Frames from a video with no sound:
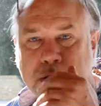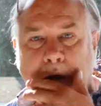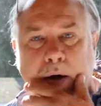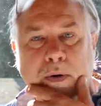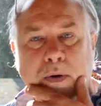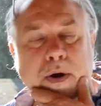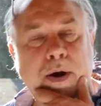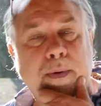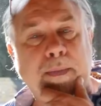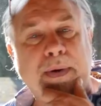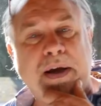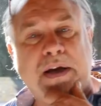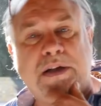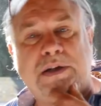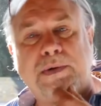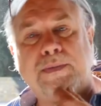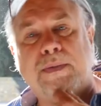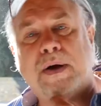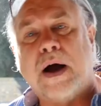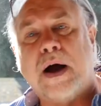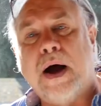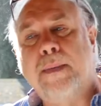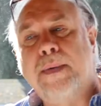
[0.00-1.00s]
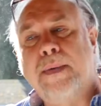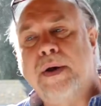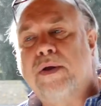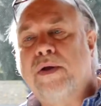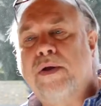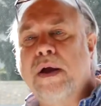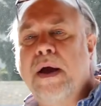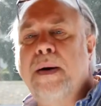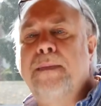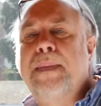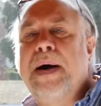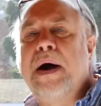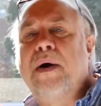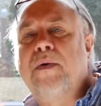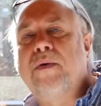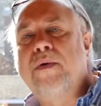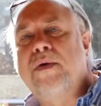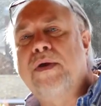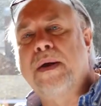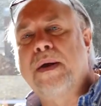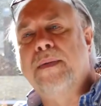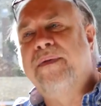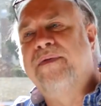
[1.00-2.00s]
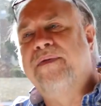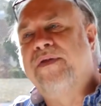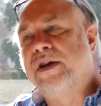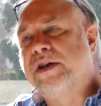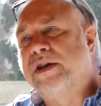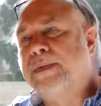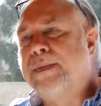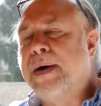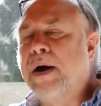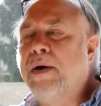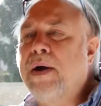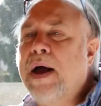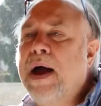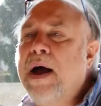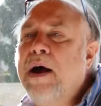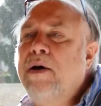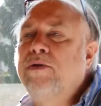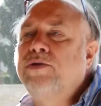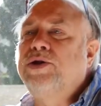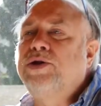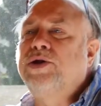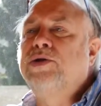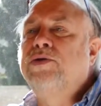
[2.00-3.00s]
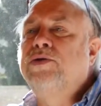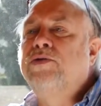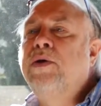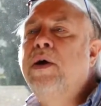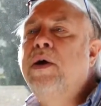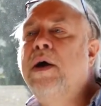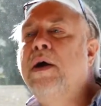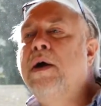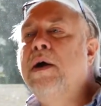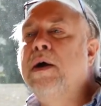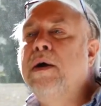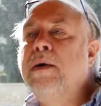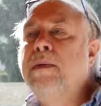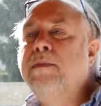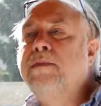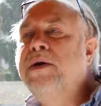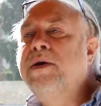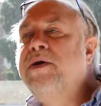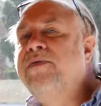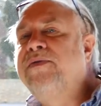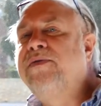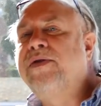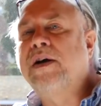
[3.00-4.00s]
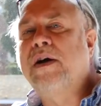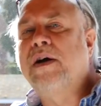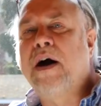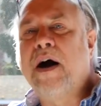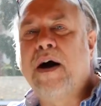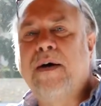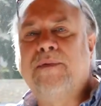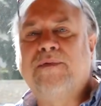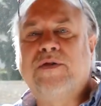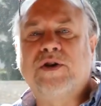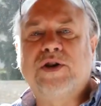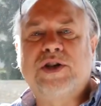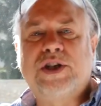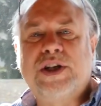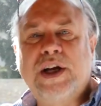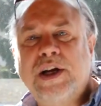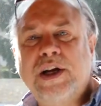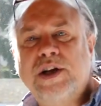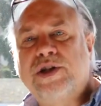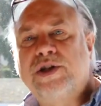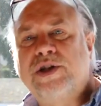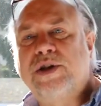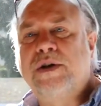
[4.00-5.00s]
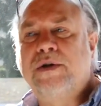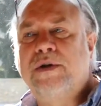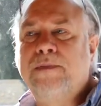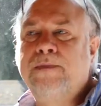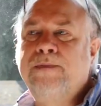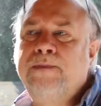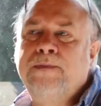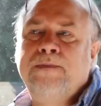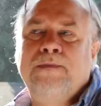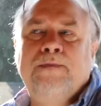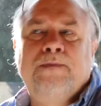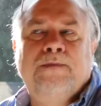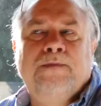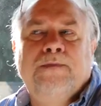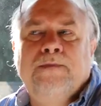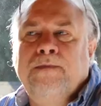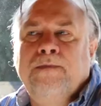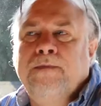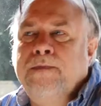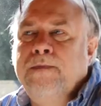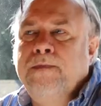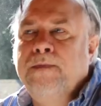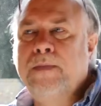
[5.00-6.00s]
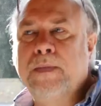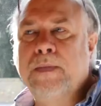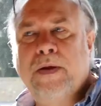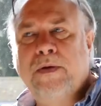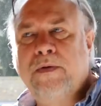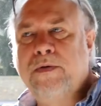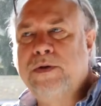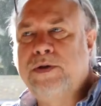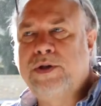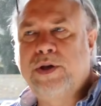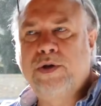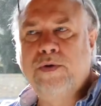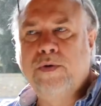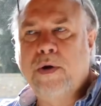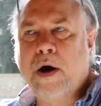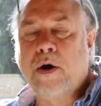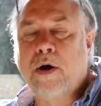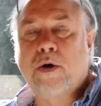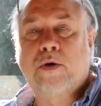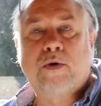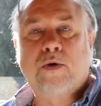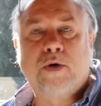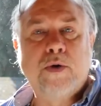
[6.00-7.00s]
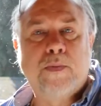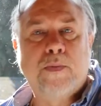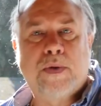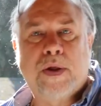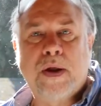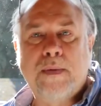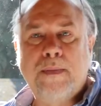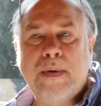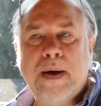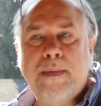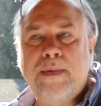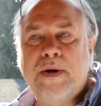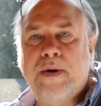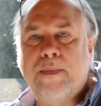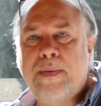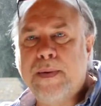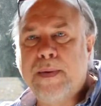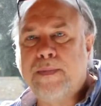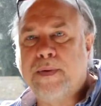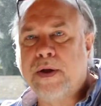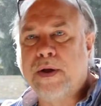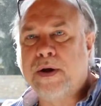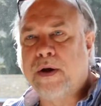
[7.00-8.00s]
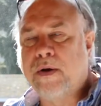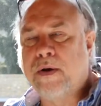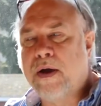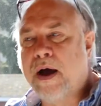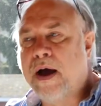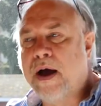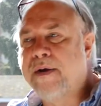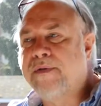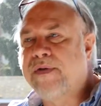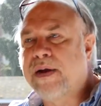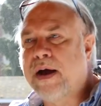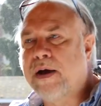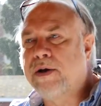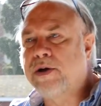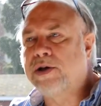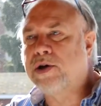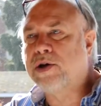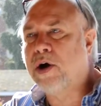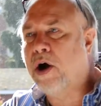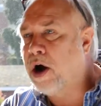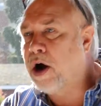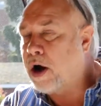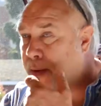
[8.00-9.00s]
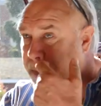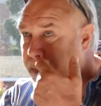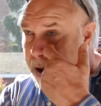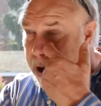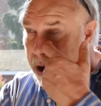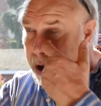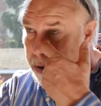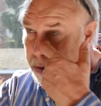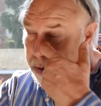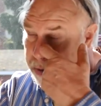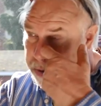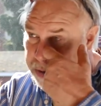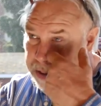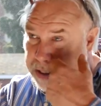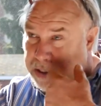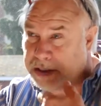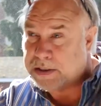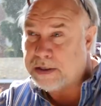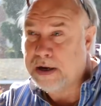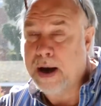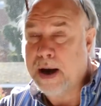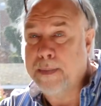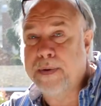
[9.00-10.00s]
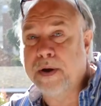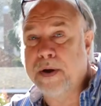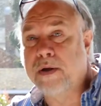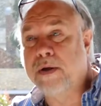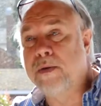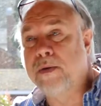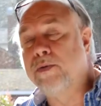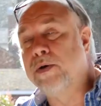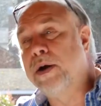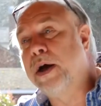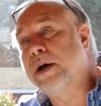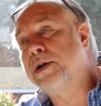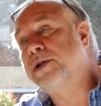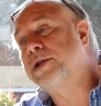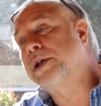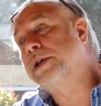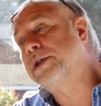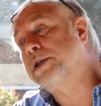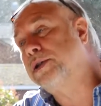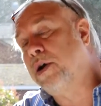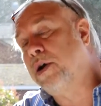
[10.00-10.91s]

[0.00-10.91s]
So I want to make some comments about some of this, about how to move the conversation to our groups and maybe to people in our lives, how to talk about these topics. And we're not just